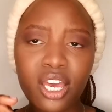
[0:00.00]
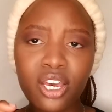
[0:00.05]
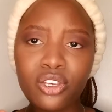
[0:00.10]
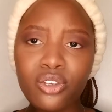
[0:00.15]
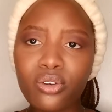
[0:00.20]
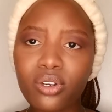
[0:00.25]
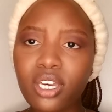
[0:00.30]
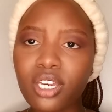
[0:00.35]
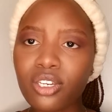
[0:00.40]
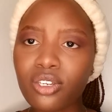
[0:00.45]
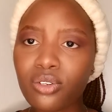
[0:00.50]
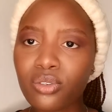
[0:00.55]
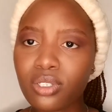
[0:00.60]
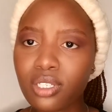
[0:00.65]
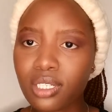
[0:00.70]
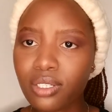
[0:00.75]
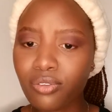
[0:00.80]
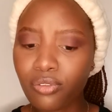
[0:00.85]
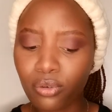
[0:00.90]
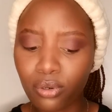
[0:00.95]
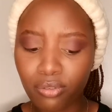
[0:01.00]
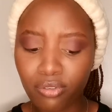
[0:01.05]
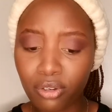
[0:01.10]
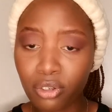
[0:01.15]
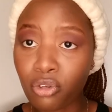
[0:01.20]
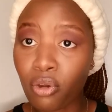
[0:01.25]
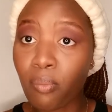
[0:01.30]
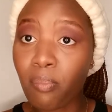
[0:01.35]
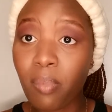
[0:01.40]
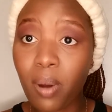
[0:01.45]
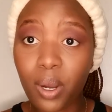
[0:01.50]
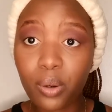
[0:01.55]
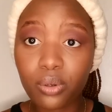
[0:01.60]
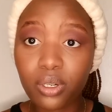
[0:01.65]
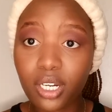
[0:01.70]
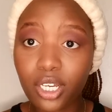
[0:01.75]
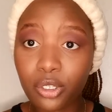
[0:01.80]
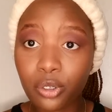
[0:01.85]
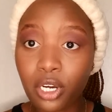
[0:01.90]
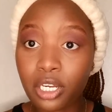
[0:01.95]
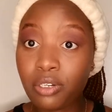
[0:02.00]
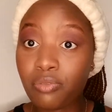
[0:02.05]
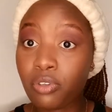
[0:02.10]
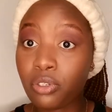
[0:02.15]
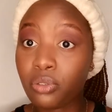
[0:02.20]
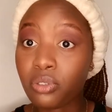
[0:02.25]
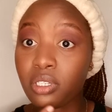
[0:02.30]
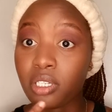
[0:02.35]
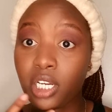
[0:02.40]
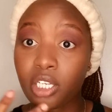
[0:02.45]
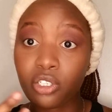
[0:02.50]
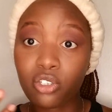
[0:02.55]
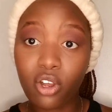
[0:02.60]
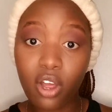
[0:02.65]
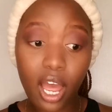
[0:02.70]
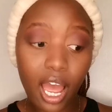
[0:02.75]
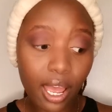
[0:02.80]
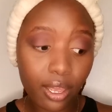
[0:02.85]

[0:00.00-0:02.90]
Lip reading: you can use it for even your powder, you can even use it as your